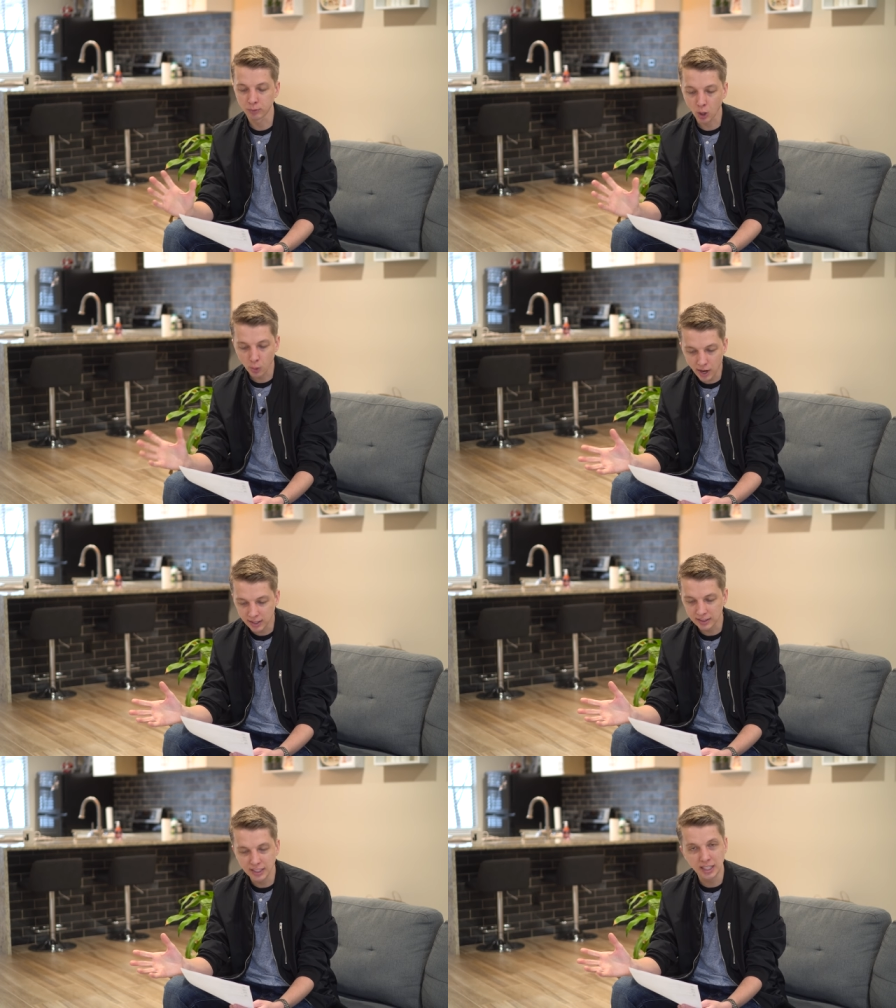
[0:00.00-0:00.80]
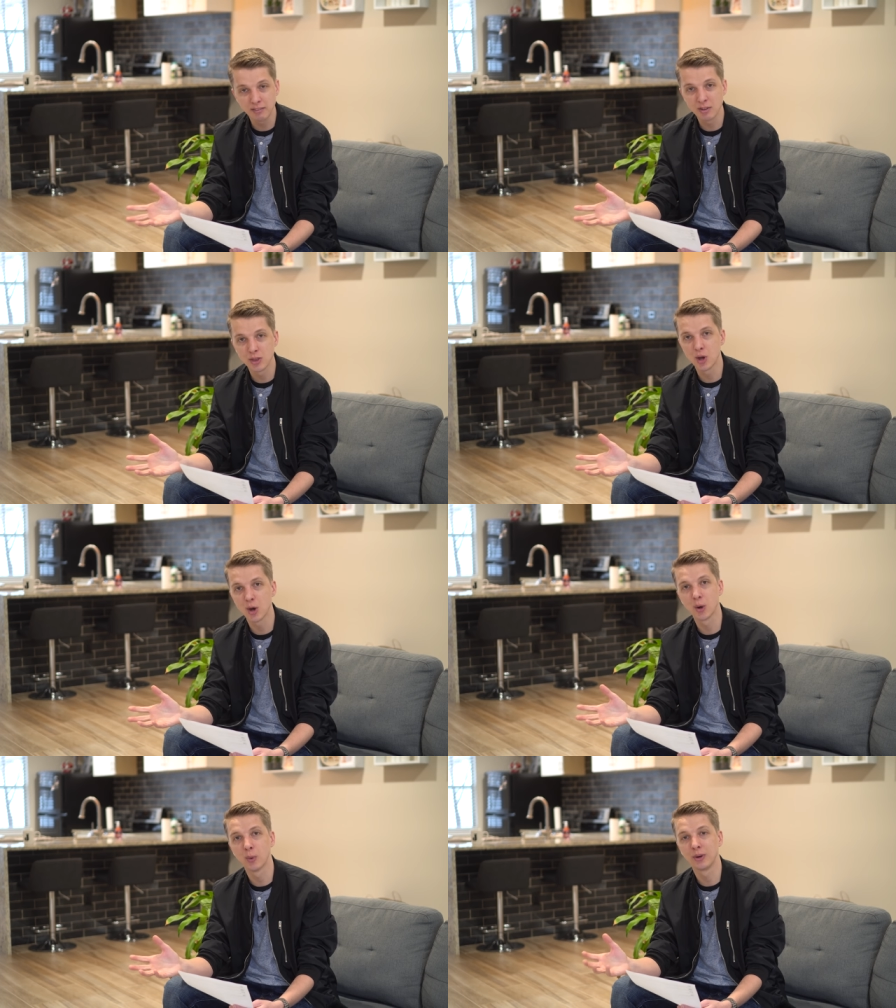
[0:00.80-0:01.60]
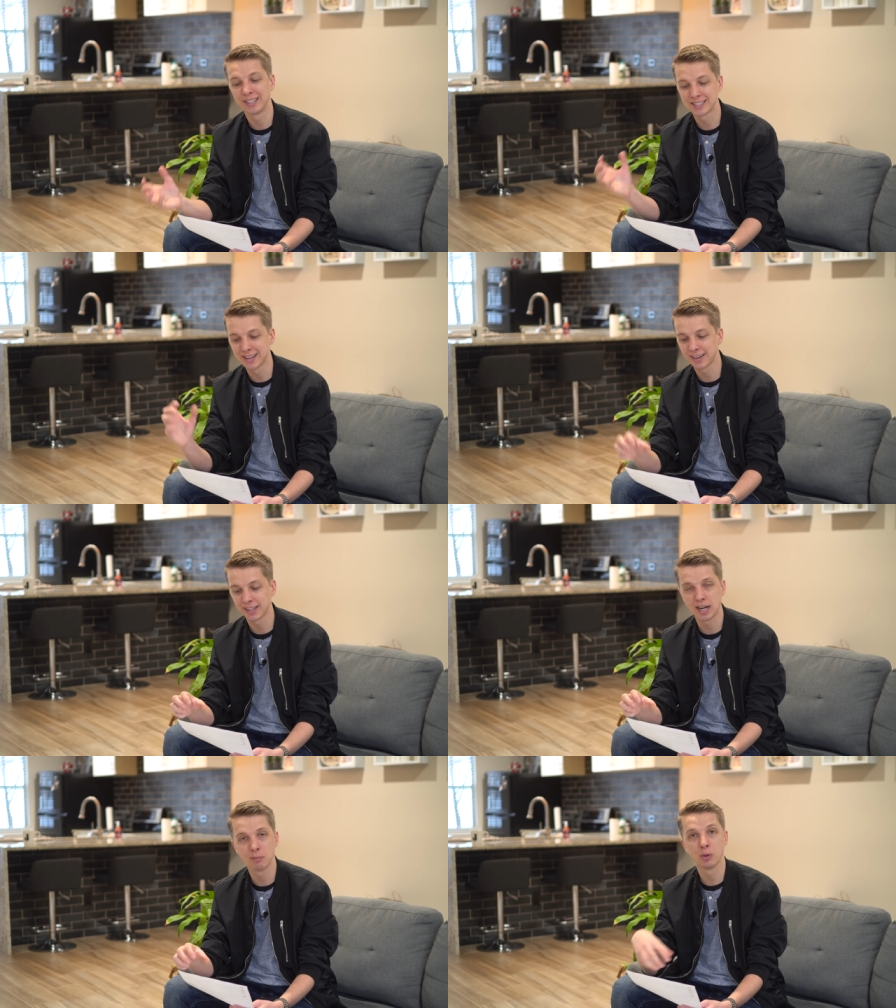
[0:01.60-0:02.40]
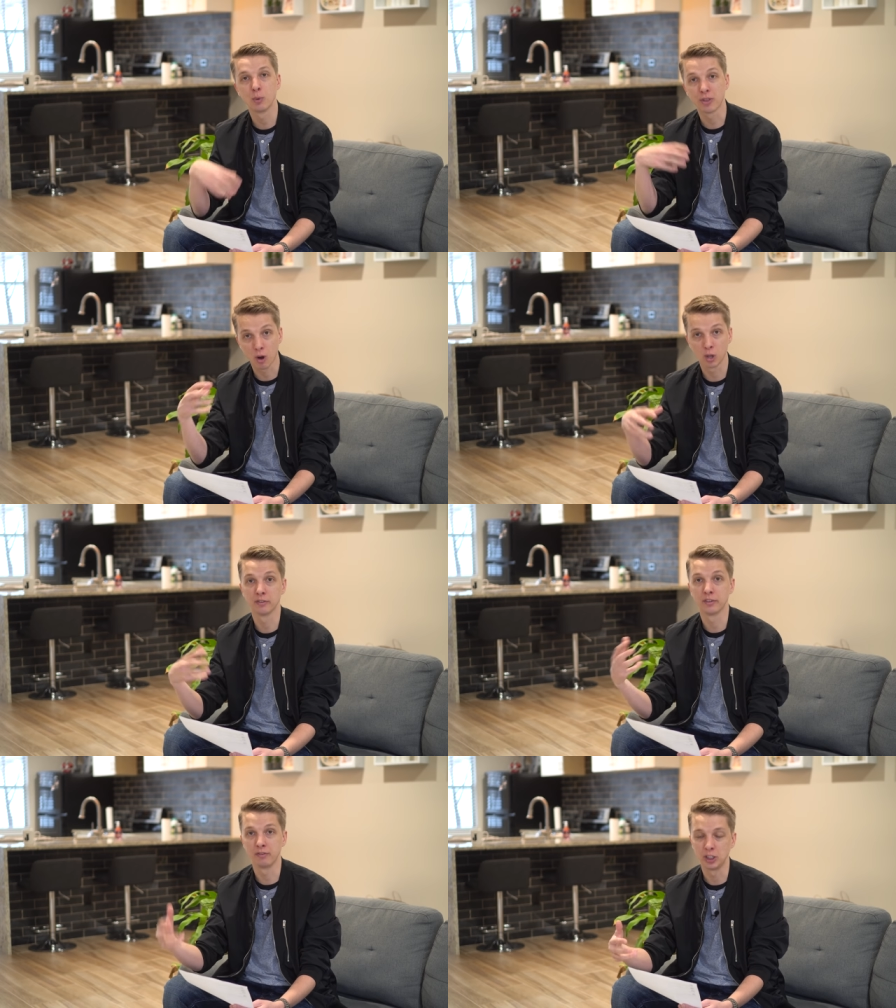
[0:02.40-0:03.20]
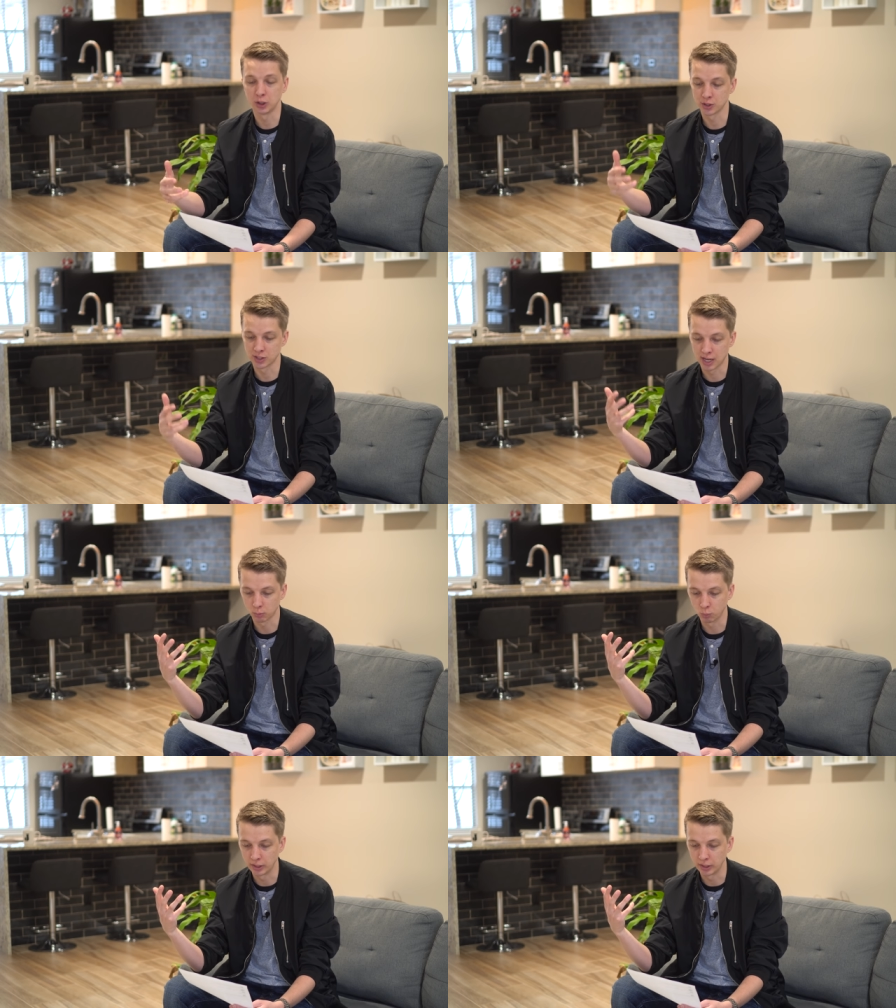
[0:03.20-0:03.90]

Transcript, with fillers: correctly even though it's not a camera with all of the features that